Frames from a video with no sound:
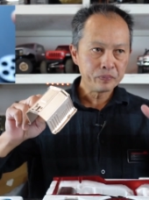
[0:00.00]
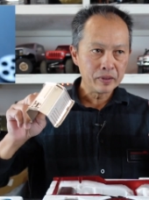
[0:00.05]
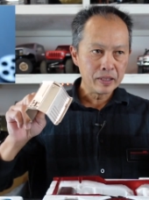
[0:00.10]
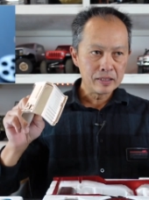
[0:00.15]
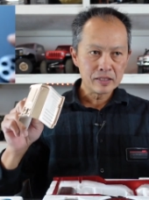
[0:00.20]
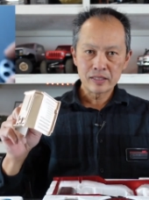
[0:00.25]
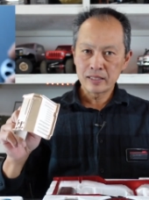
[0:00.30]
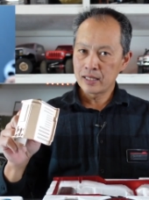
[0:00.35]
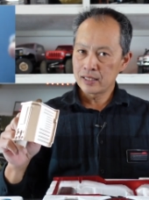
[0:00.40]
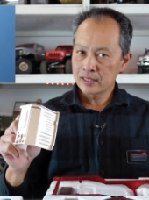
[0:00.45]

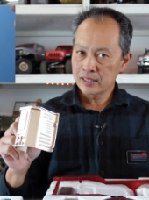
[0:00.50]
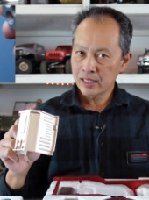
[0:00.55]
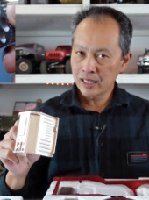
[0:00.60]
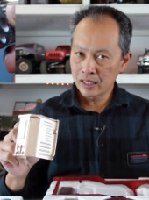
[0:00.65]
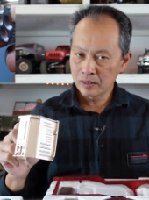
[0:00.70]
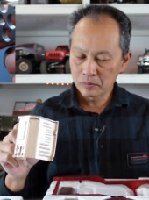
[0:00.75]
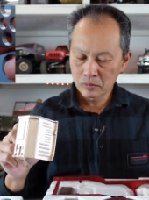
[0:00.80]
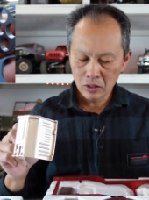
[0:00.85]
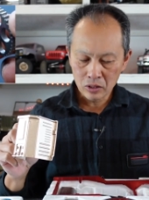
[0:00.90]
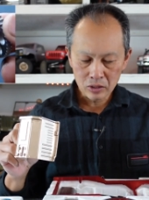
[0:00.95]
it's not a
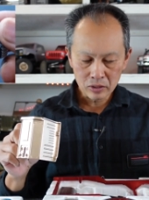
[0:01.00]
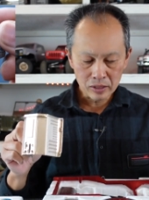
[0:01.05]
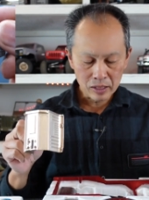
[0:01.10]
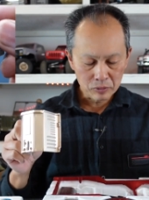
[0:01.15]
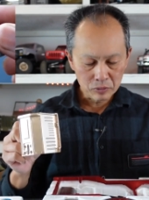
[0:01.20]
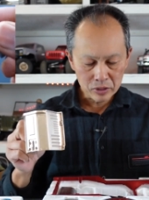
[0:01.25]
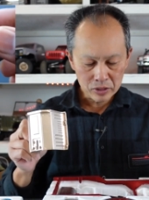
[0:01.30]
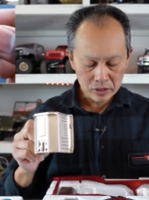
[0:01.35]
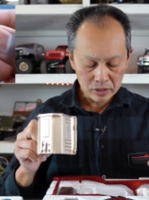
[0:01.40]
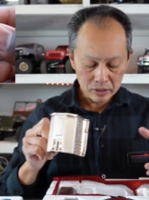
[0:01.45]
scale model. I
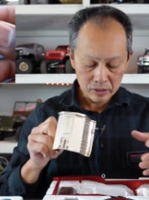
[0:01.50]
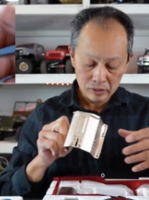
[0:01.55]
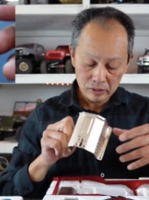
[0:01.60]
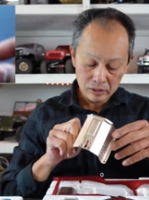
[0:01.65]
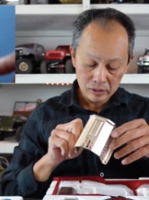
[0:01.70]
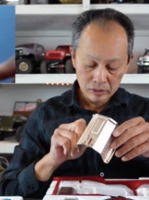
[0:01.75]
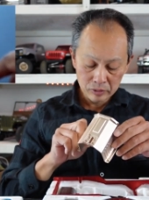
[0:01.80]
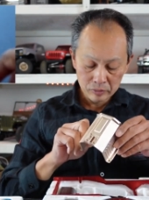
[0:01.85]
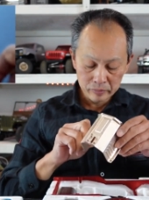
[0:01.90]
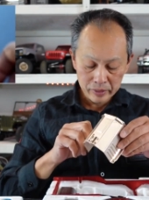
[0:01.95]
wish, you
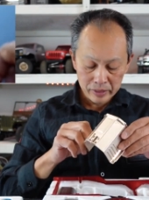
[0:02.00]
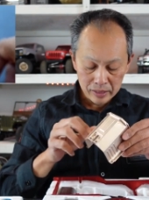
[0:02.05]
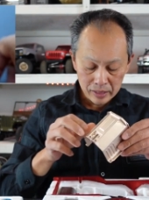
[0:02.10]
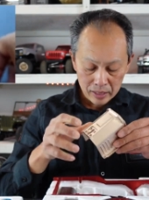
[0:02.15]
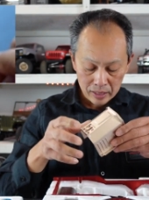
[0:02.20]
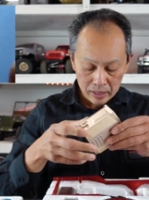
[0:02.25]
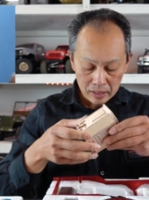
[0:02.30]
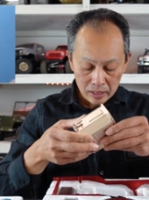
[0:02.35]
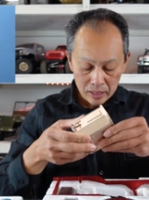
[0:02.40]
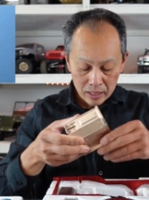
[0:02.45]
know, it would be
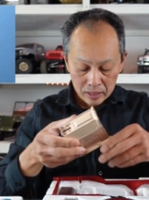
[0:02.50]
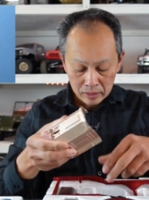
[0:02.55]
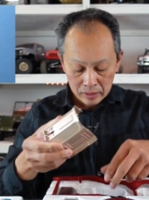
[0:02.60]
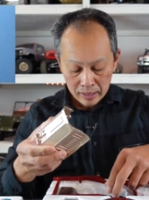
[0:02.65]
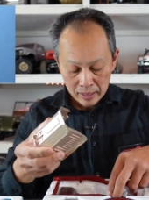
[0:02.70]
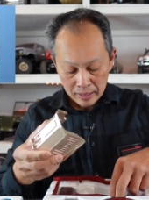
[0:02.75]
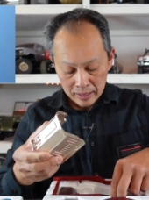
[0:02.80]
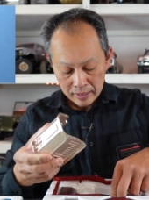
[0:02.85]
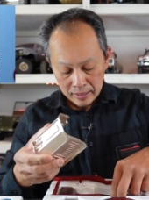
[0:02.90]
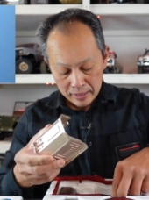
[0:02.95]
a lot
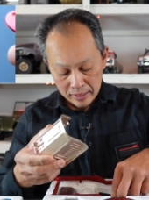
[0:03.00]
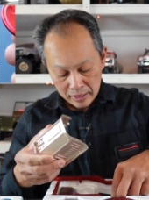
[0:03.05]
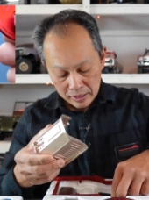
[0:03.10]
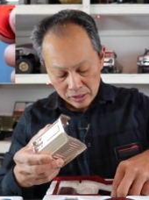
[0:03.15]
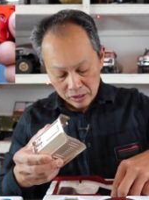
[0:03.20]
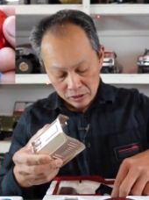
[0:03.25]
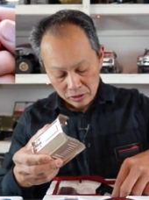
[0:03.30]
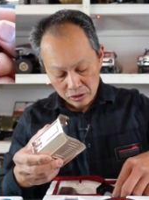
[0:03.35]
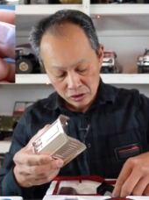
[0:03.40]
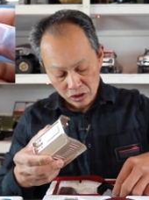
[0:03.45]

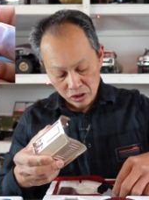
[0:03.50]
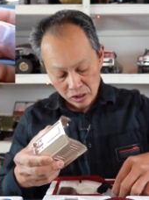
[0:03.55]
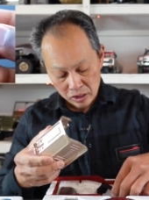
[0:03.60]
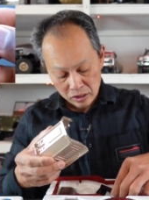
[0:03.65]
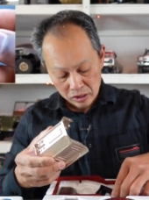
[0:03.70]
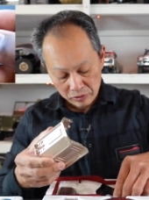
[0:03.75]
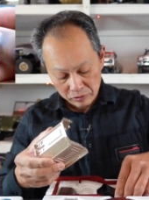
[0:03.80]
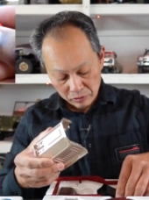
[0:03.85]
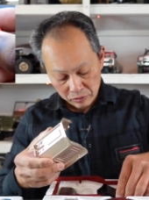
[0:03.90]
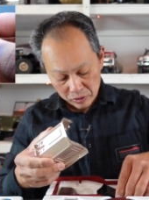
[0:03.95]
easier to
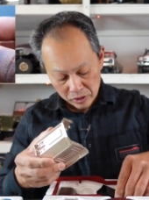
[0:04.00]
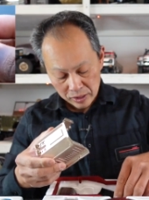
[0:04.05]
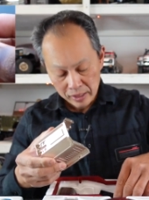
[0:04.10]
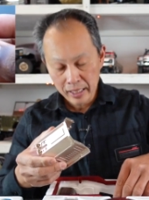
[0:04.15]
judge if it was